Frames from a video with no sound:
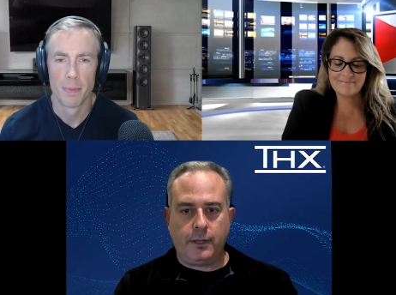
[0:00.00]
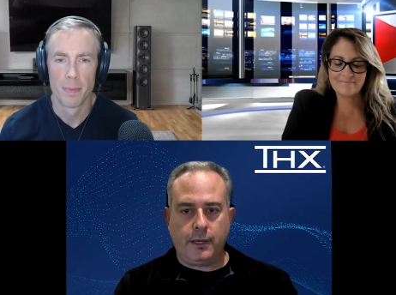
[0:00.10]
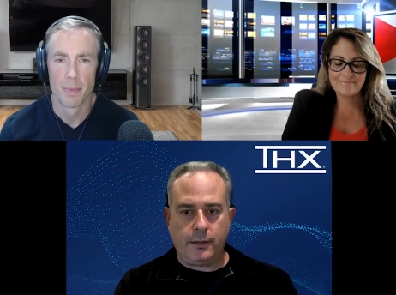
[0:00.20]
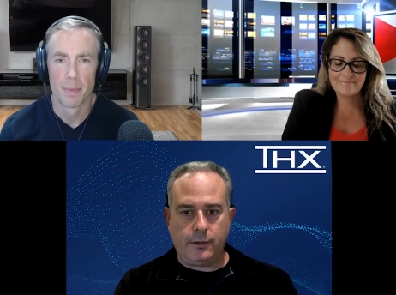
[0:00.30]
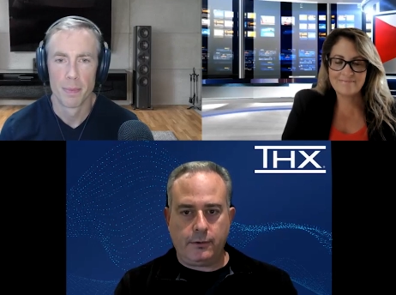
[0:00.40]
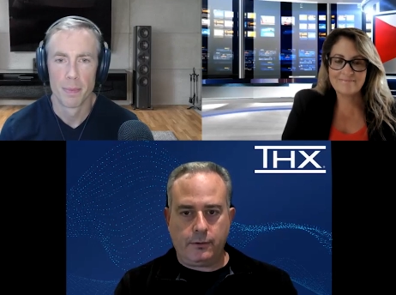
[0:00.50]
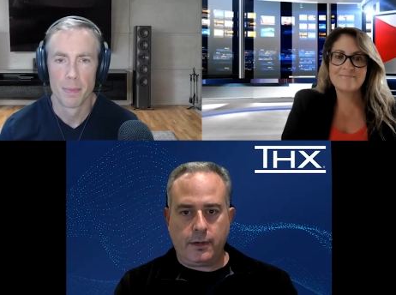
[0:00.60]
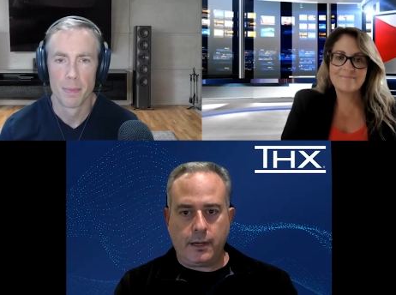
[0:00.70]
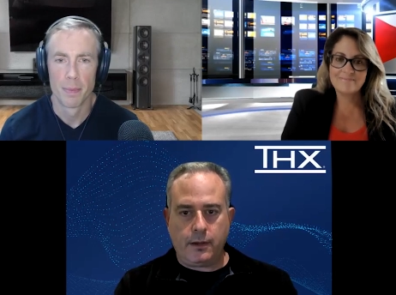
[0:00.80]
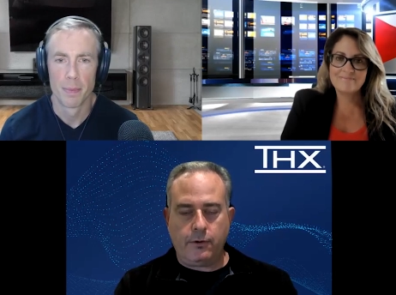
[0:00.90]
Speaker 1: audio
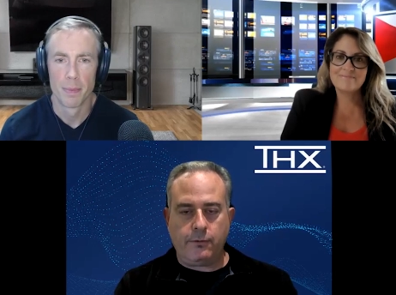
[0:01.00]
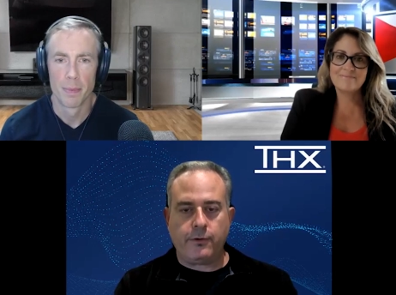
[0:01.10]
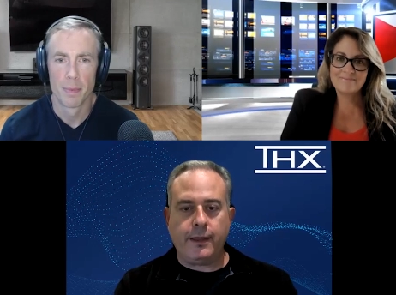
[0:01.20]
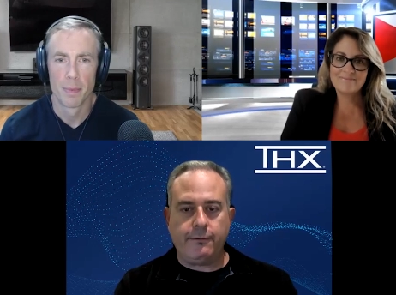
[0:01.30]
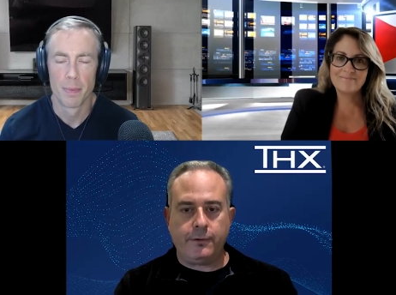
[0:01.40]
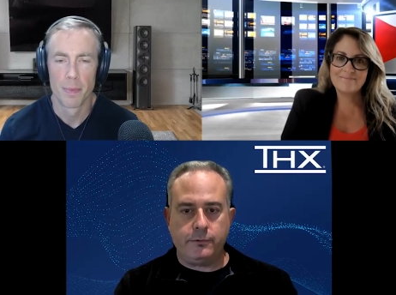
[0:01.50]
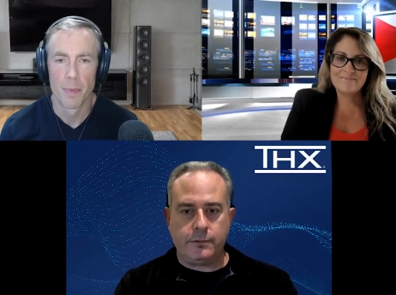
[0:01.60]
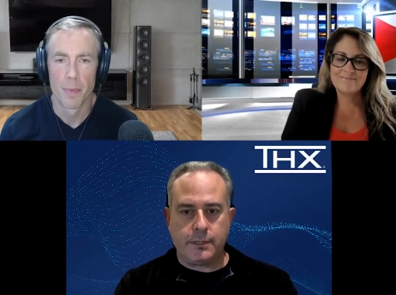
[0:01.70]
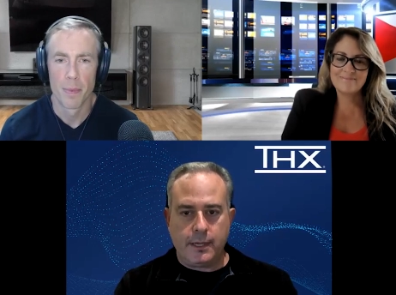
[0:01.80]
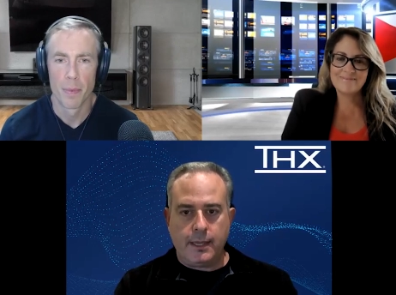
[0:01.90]
uh, over
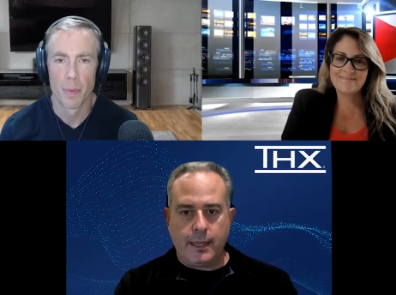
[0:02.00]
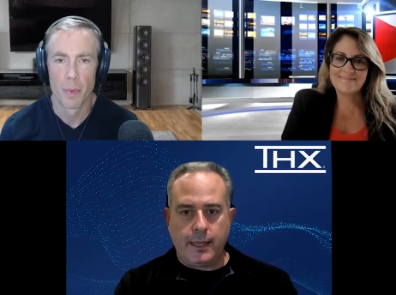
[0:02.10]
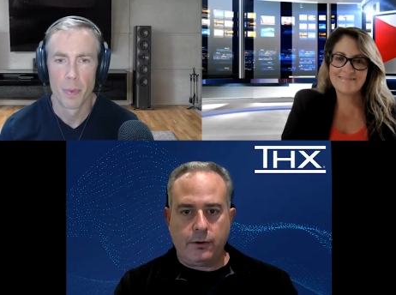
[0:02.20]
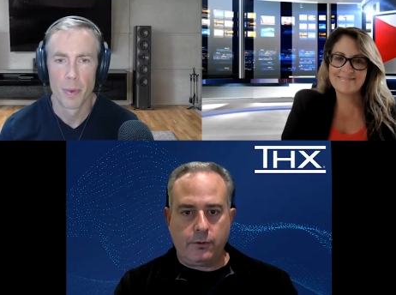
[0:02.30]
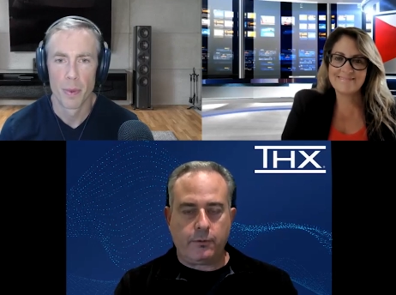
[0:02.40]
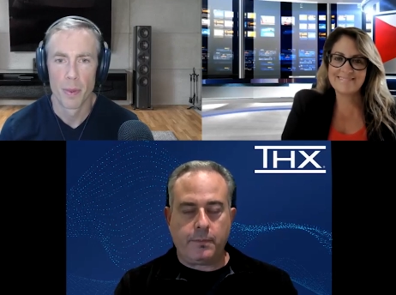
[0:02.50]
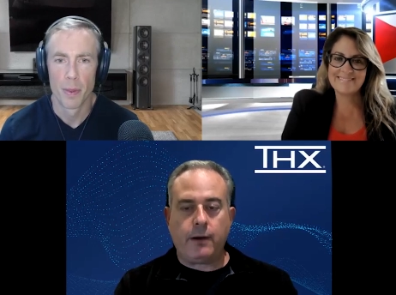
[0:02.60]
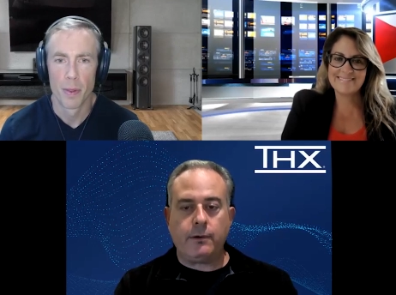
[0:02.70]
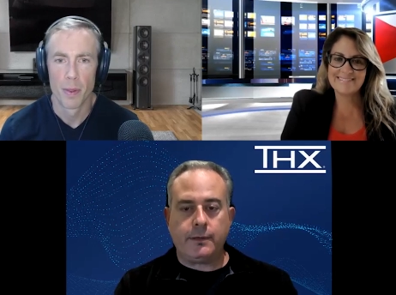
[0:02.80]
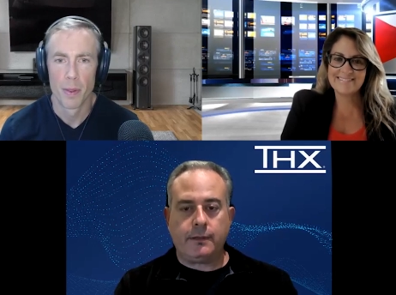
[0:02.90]
headphones and
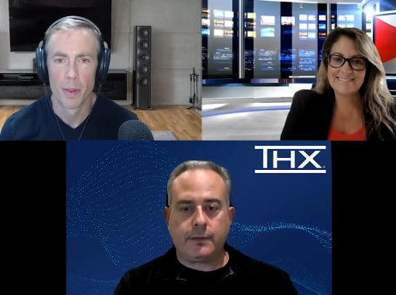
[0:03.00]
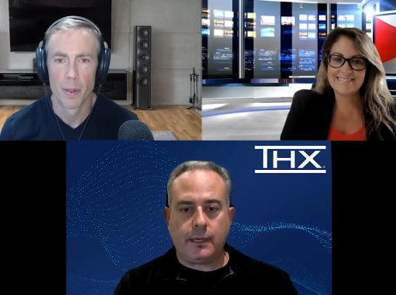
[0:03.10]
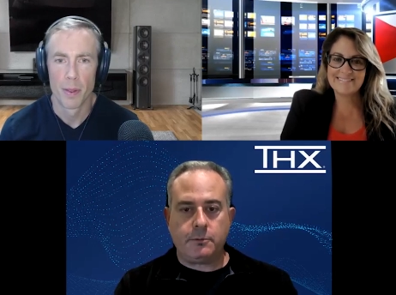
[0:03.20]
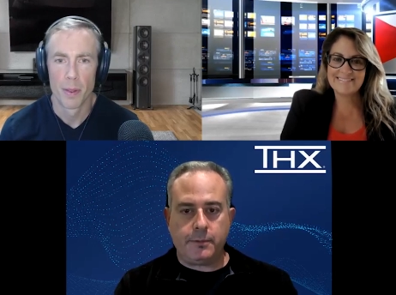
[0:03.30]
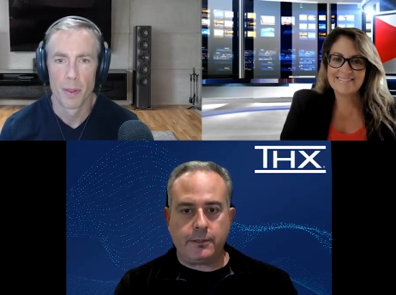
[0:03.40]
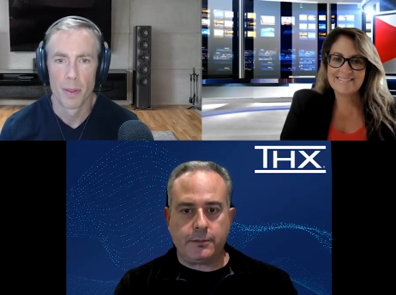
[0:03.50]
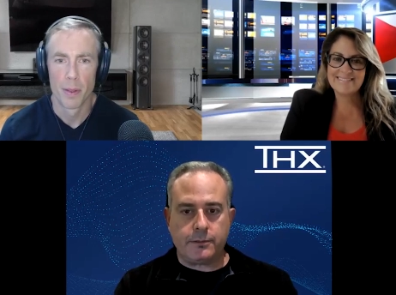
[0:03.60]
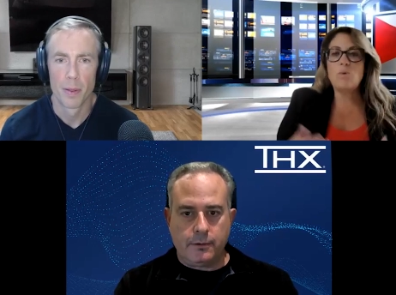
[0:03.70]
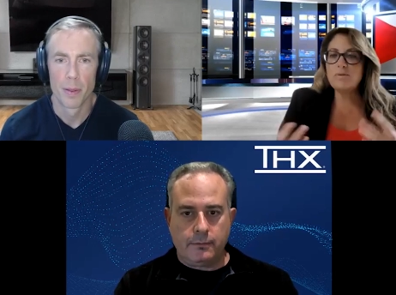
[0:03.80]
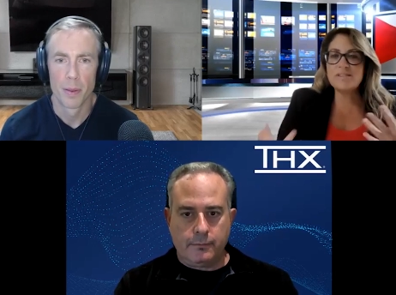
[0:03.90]
overpowered desktop
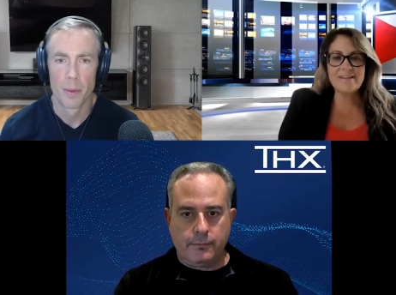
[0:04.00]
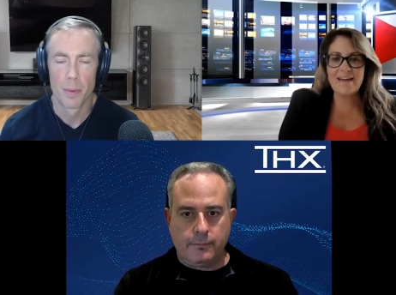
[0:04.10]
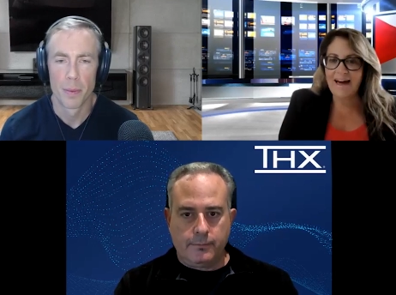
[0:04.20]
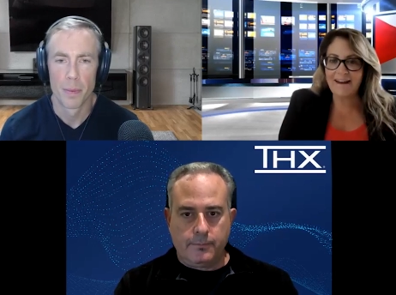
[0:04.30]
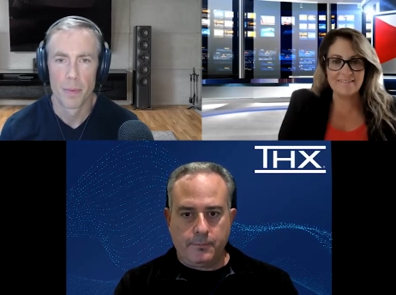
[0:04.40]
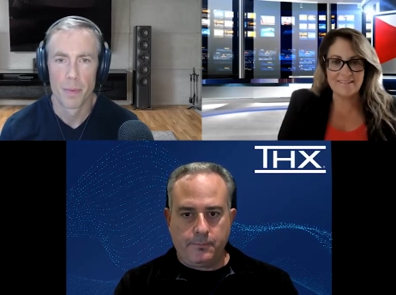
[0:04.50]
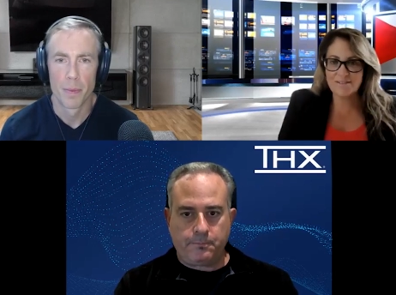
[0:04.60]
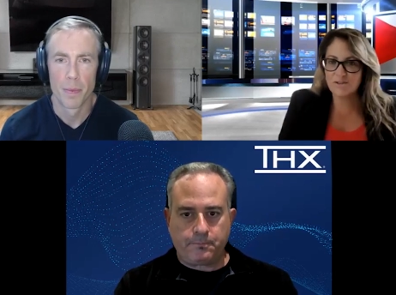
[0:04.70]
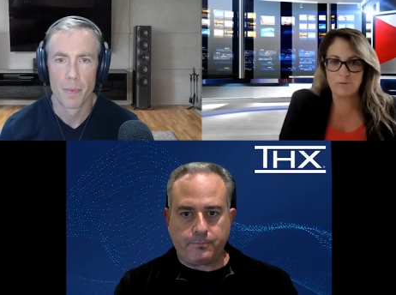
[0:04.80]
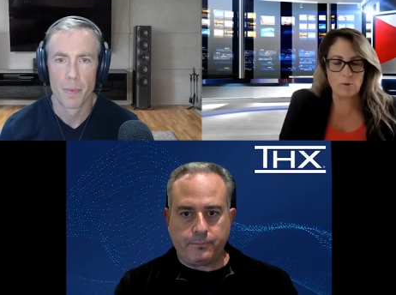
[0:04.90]
speakers. What
Speaker 2: was the
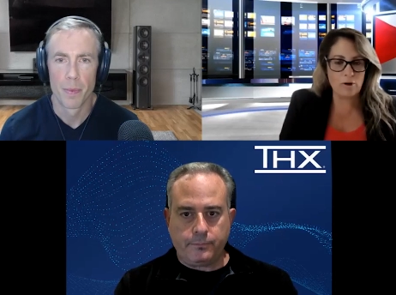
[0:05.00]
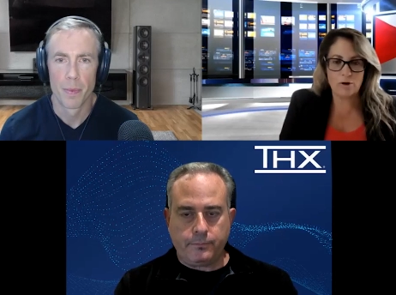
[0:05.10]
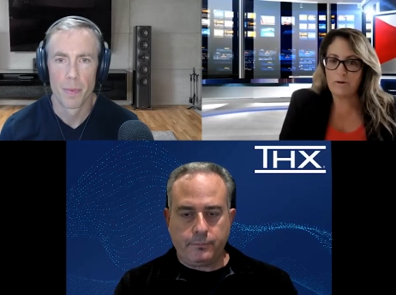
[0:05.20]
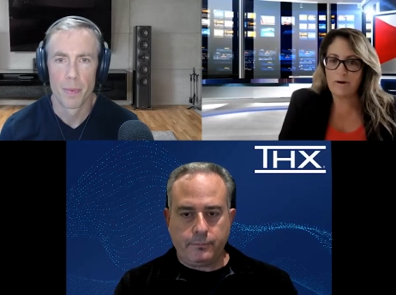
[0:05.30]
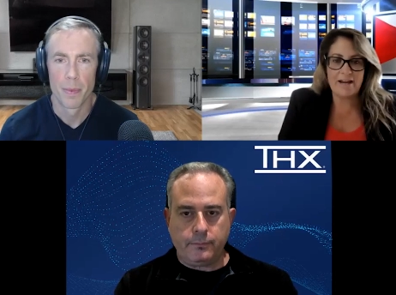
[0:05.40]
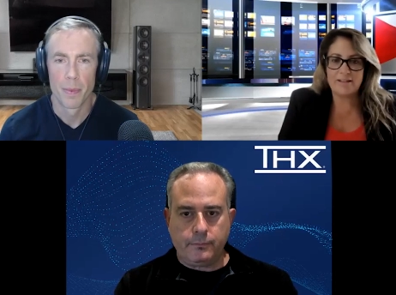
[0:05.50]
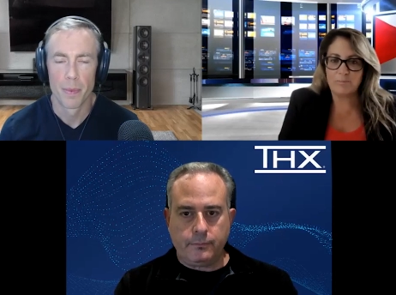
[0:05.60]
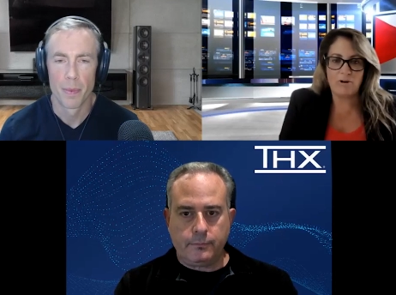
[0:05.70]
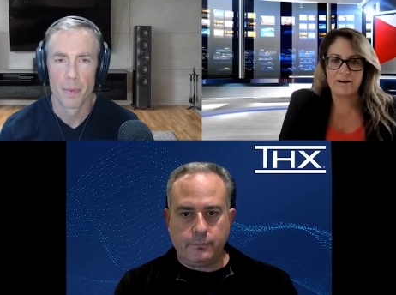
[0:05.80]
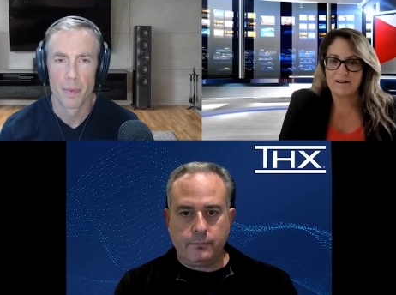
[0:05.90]
catalyst for creating
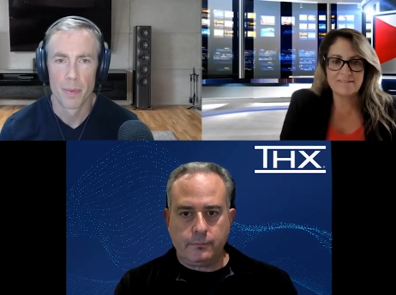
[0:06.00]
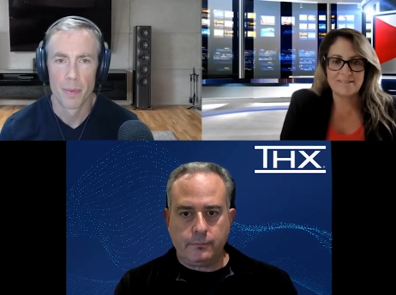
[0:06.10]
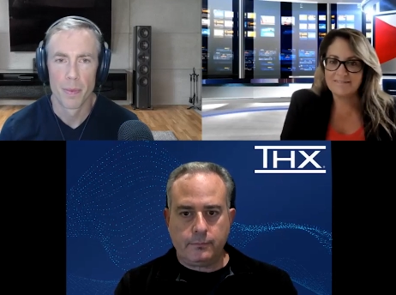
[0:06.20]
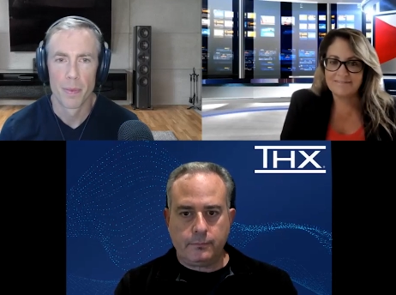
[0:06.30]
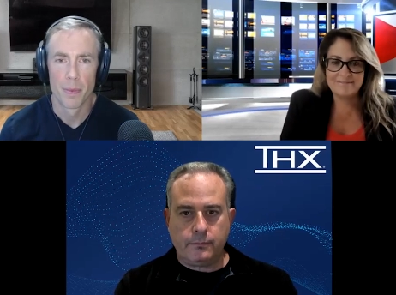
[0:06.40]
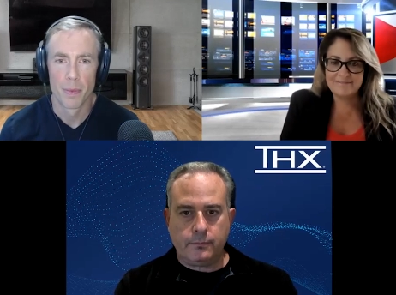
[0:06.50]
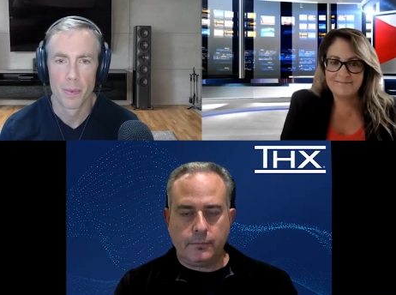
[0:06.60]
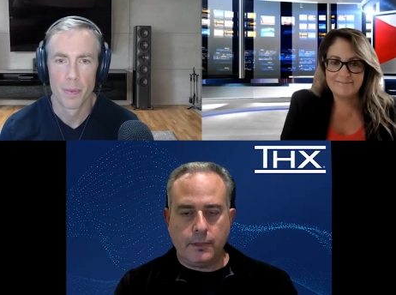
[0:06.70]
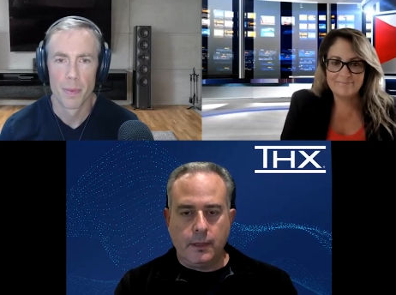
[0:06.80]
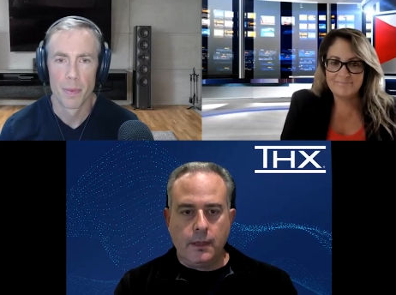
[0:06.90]
the product?
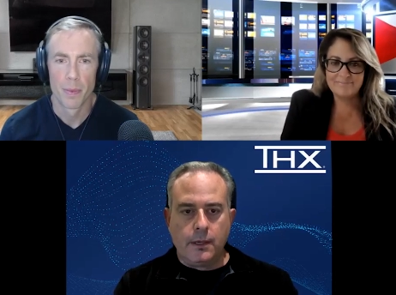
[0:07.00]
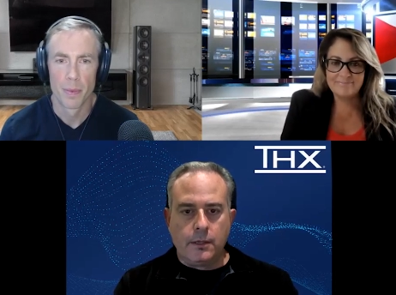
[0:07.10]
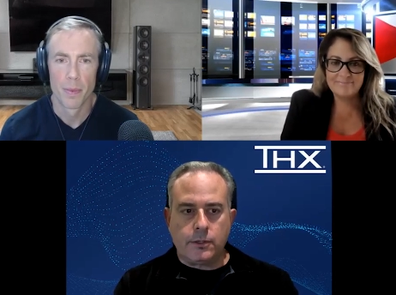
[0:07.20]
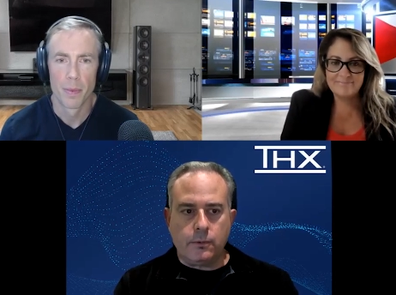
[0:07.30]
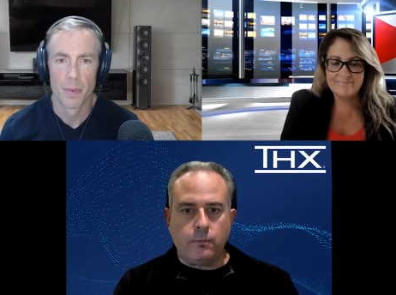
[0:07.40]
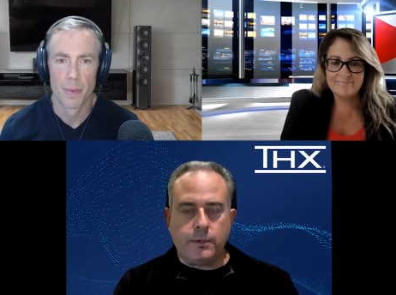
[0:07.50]
Speaker 1: So we